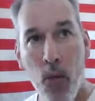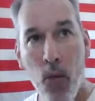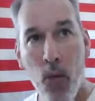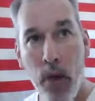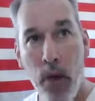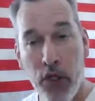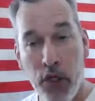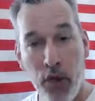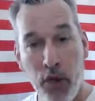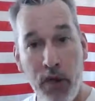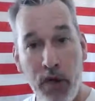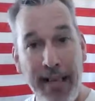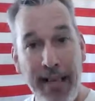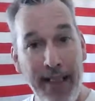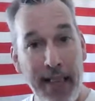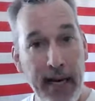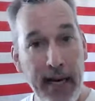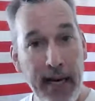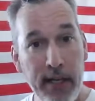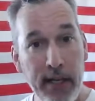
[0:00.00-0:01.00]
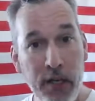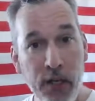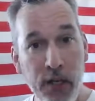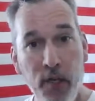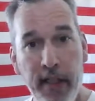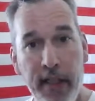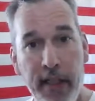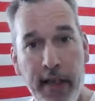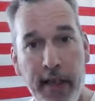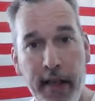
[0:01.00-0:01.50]
which really lead us
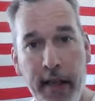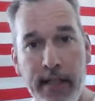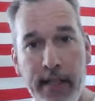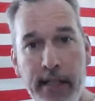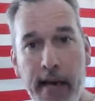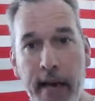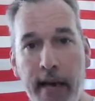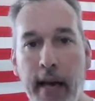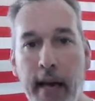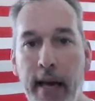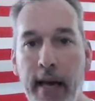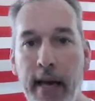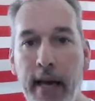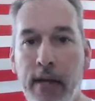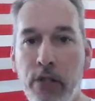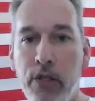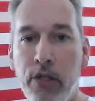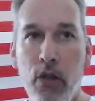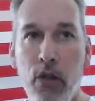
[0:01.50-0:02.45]
over the next decade